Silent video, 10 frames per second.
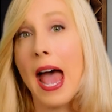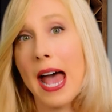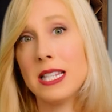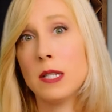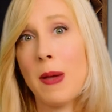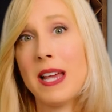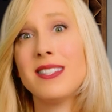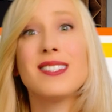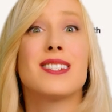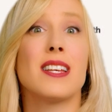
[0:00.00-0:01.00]

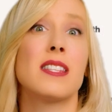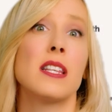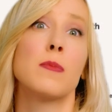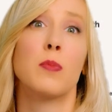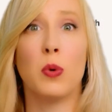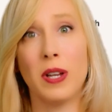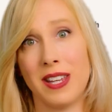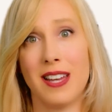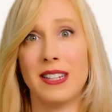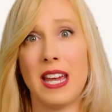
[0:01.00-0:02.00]
Headspace does this
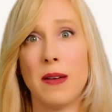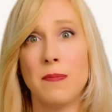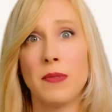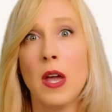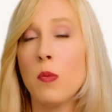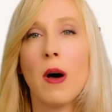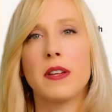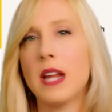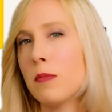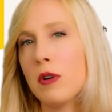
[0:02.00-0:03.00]
brilliantly. While the
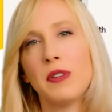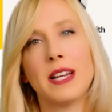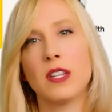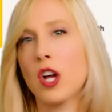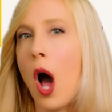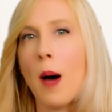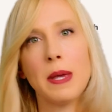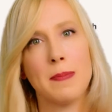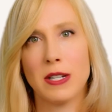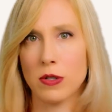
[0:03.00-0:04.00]
name reflects a
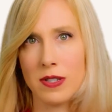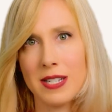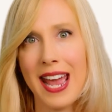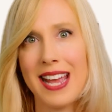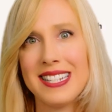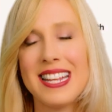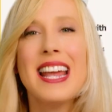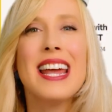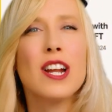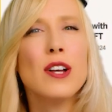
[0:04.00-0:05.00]
calming mental state,
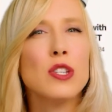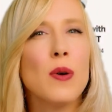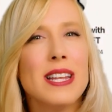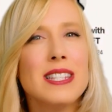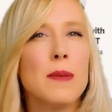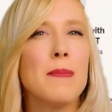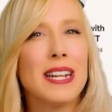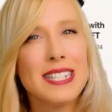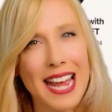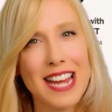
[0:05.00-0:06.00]
it also hints at
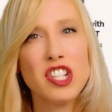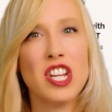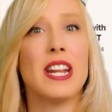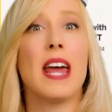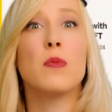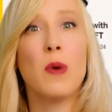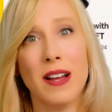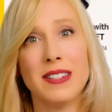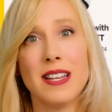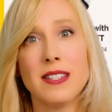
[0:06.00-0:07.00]
meditation and
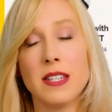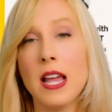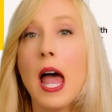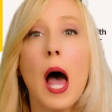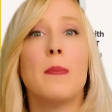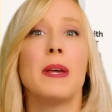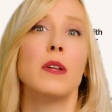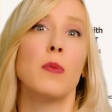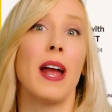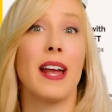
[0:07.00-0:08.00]
wellness, helping
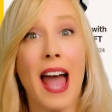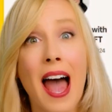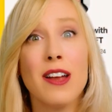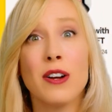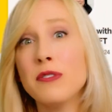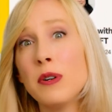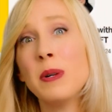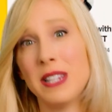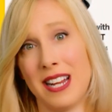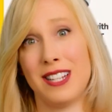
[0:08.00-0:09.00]
it rank higher for
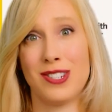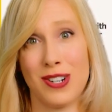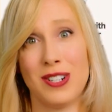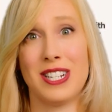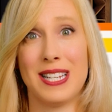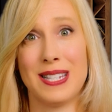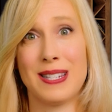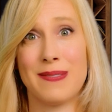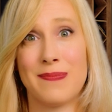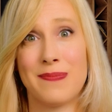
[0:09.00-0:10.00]
related
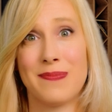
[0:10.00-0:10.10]
searches.